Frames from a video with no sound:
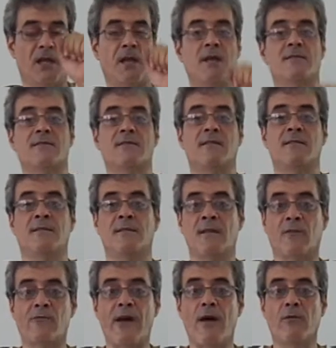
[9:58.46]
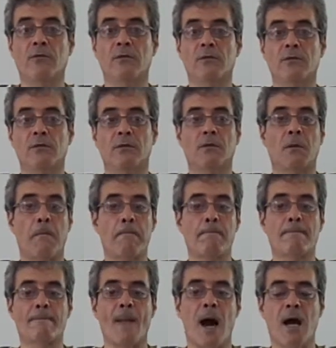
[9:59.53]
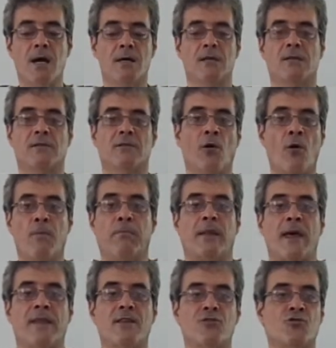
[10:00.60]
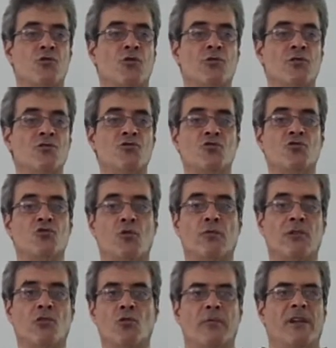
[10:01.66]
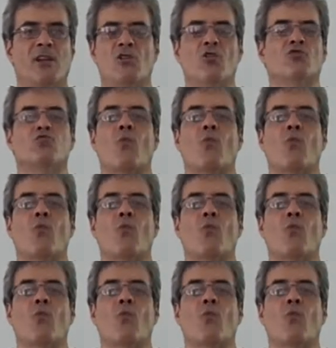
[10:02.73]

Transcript: hits the ground, the whole planet turns into stone. Nobody knows